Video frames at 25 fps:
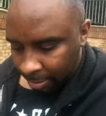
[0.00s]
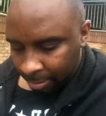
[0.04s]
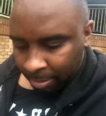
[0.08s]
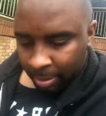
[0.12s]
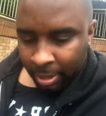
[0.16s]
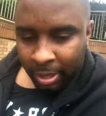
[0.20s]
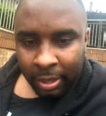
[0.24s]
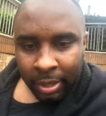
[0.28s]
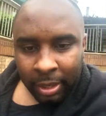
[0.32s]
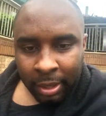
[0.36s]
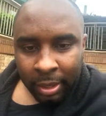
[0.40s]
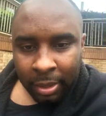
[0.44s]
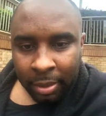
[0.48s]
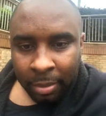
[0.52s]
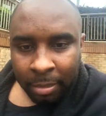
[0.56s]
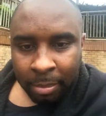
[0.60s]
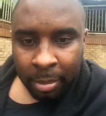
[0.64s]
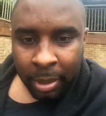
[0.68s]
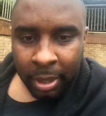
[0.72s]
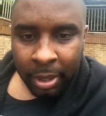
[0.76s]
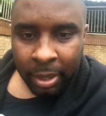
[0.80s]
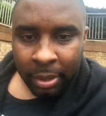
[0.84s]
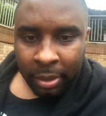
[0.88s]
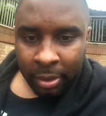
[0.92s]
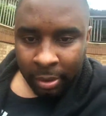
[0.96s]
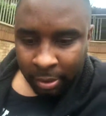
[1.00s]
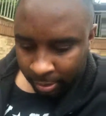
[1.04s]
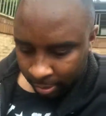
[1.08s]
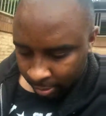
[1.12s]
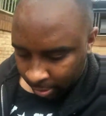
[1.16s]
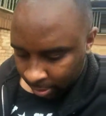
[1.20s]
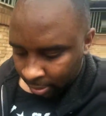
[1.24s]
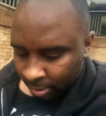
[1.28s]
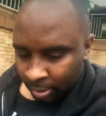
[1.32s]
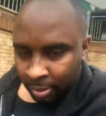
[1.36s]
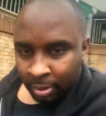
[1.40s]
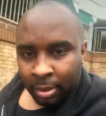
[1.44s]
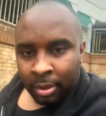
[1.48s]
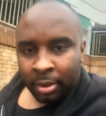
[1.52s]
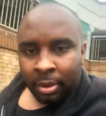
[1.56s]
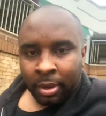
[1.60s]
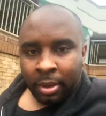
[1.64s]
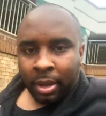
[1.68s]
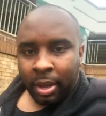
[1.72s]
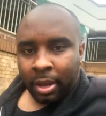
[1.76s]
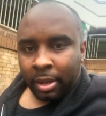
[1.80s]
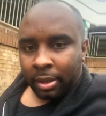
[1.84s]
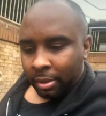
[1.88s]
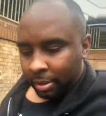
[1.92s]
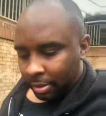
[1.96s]
Bill.
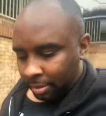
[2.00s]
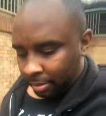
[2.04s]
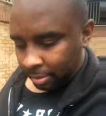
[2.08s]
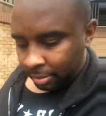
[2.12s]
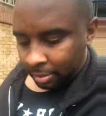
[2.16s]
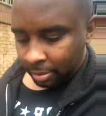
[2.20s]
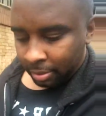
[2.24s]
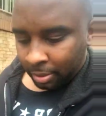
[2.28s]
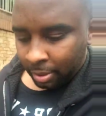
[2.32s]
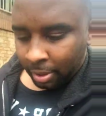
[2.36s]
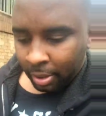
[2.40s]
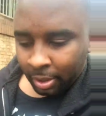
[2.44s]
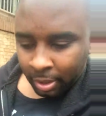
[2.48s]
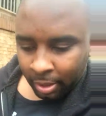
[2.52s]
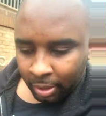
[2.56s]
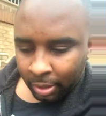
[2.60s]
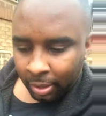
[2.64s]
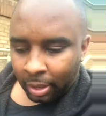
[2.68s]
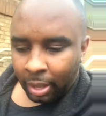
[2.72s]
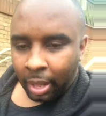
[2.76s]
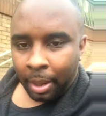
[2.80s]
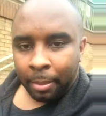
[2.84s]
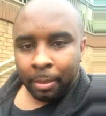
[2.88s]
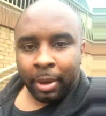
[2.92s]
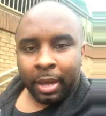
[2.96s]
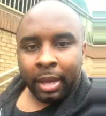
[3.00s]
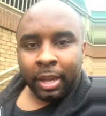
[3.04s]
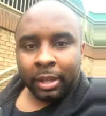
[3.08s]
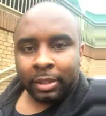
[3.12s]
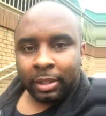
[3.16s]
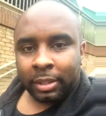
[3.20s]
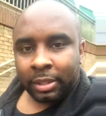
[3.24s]
Like, I'm gonna have to